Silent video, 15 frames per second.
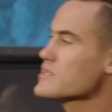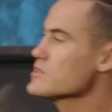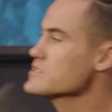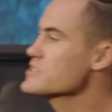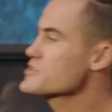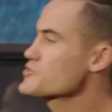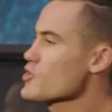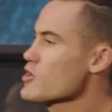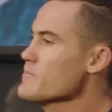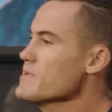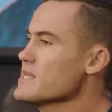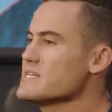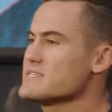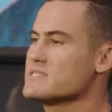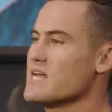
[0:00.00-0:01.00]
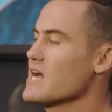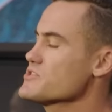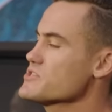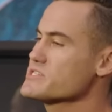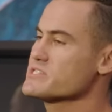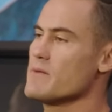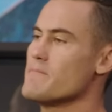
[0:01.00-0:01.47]
Discernment is not
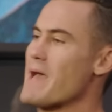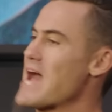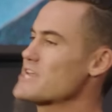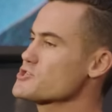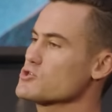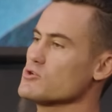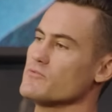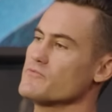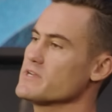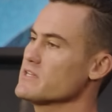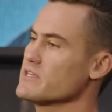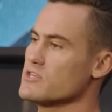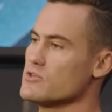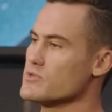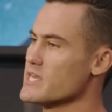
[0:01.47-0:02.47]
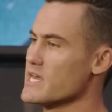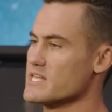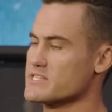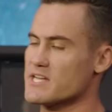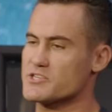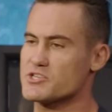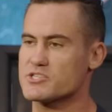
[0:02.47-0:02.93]
just some magical feeling you get.
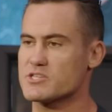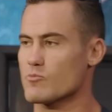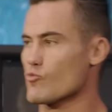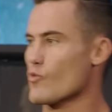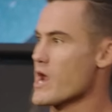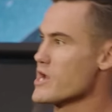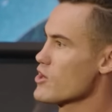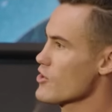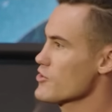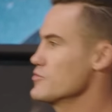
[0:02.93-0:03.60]
It's not just some radar